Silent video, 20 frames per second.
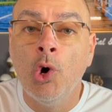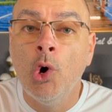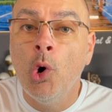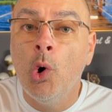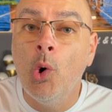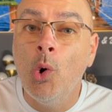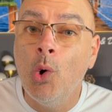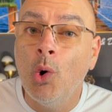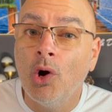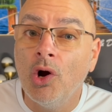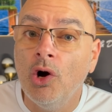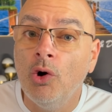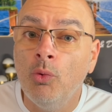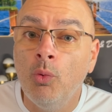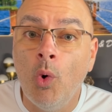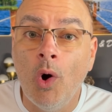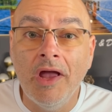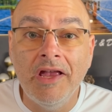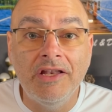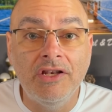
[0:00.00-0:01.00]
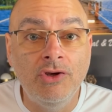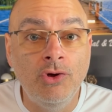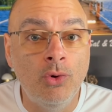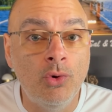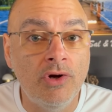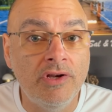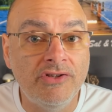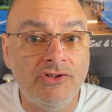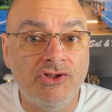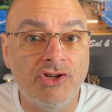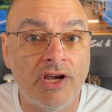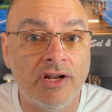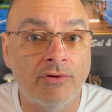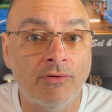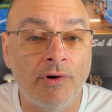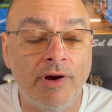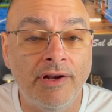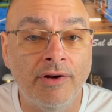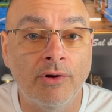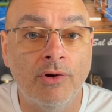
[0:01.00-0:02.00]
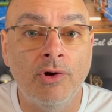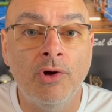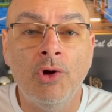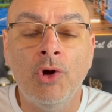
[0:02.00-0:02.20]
or a white noise generator.